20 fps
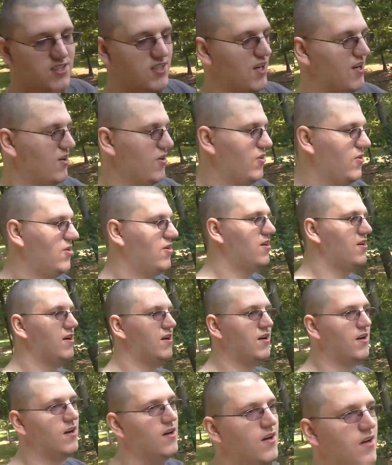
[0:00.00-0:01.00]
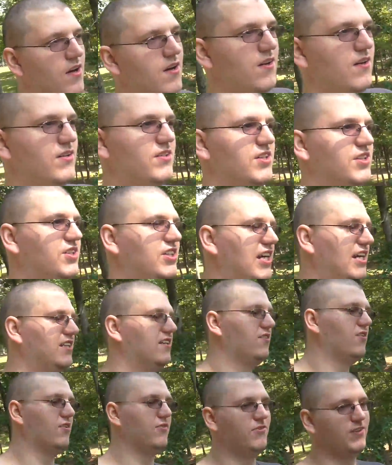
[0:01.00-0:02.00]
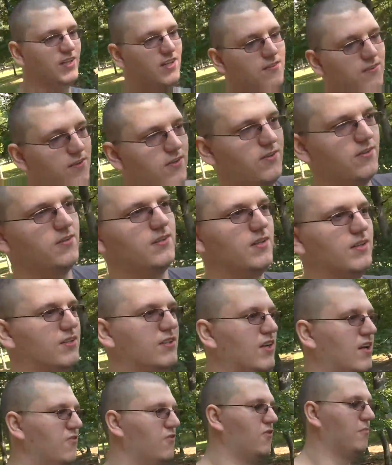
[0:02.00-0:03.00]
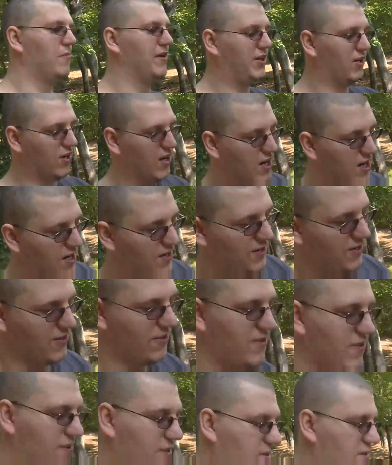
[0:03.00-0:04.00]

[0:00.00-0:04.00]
so since she has a little fever, the sun won't make her hotter.